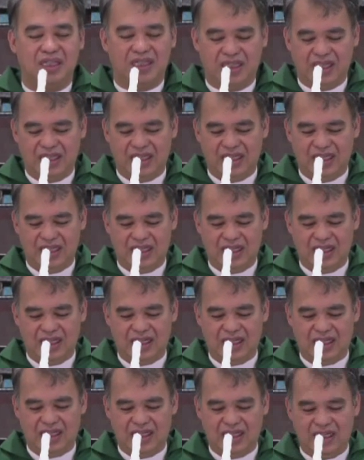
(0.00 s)

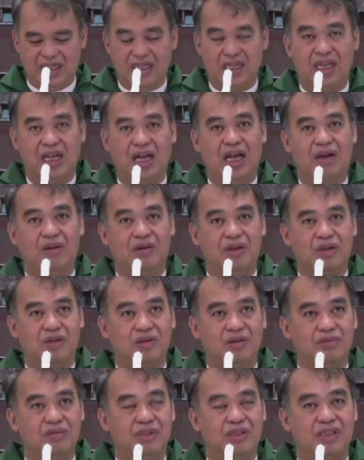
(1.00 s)
in our
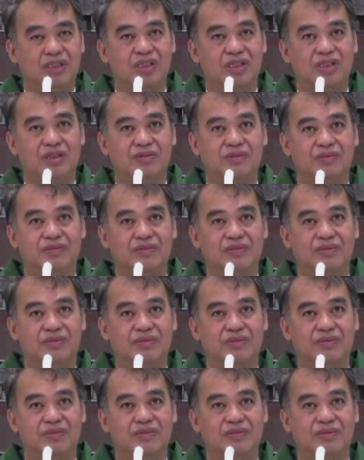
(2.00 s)
conversion,